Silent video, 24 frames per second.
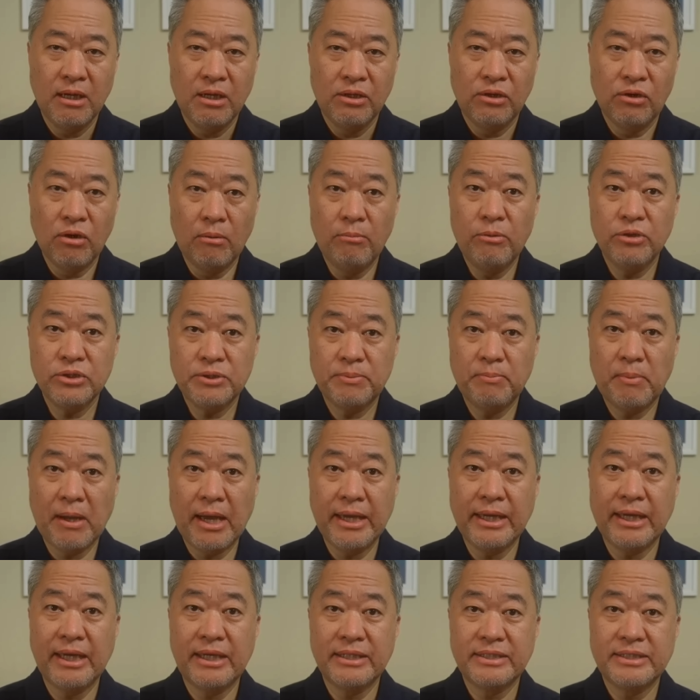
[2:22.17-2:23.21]
You're almost
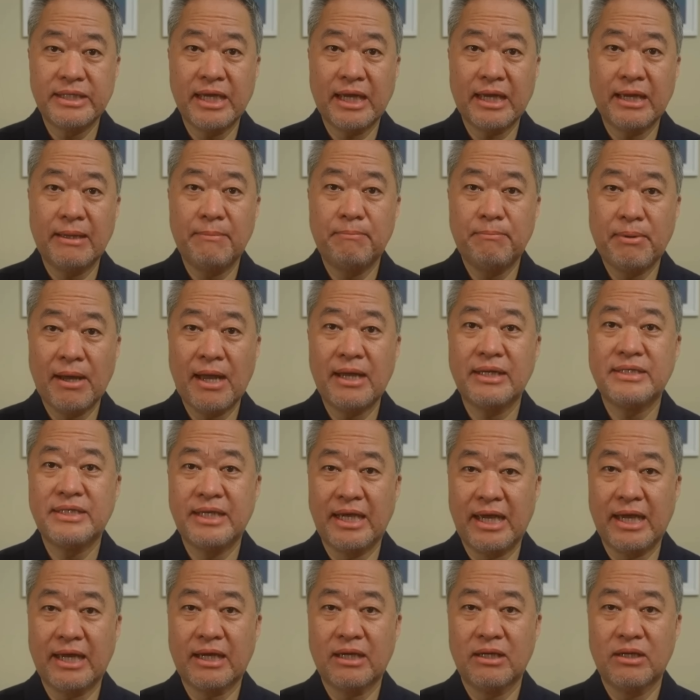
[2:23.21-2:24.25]
buying a second
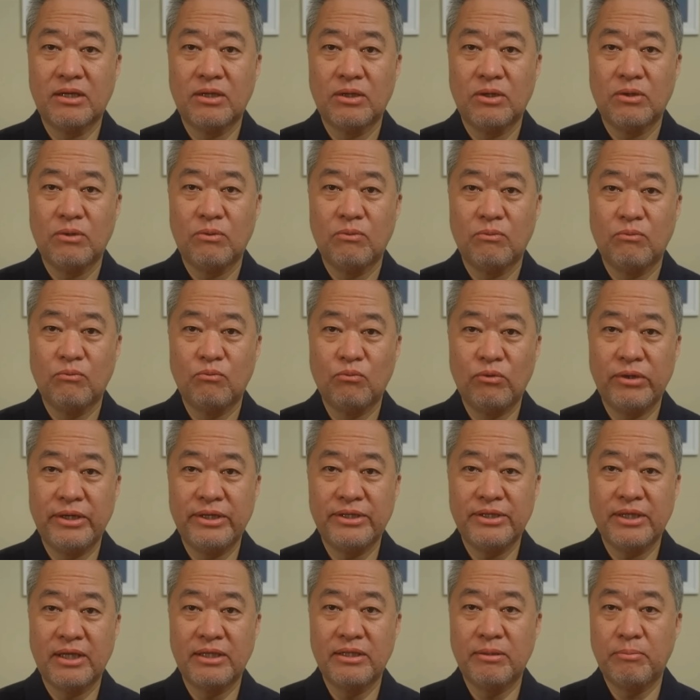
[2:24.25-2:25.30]
Patek
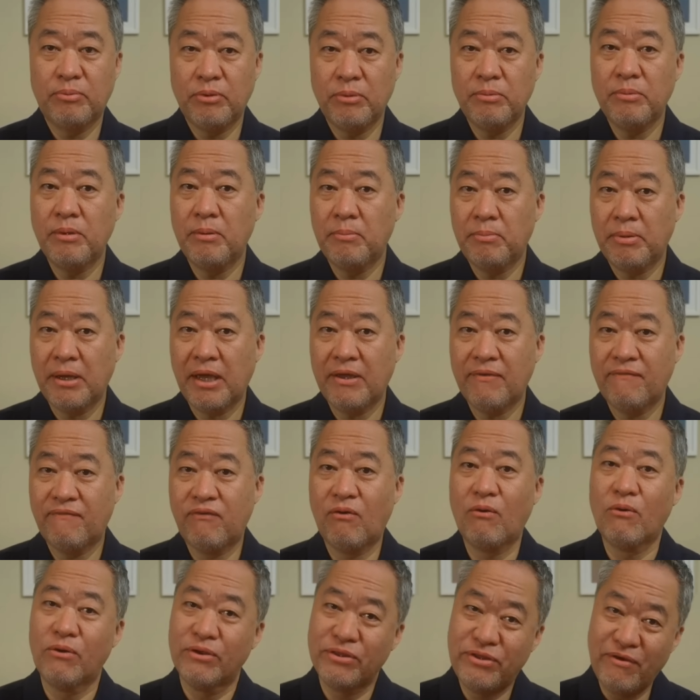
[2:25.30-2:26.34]
with the premium paid
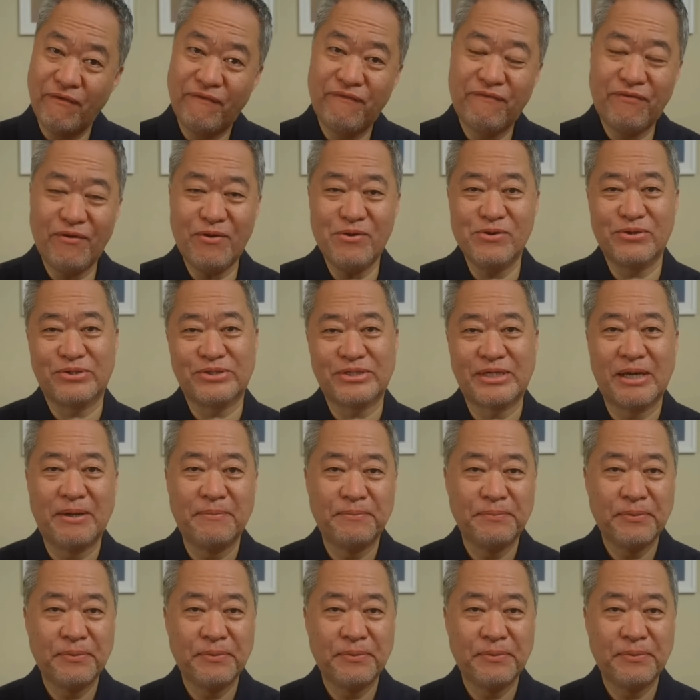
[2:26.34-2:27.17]
for the first.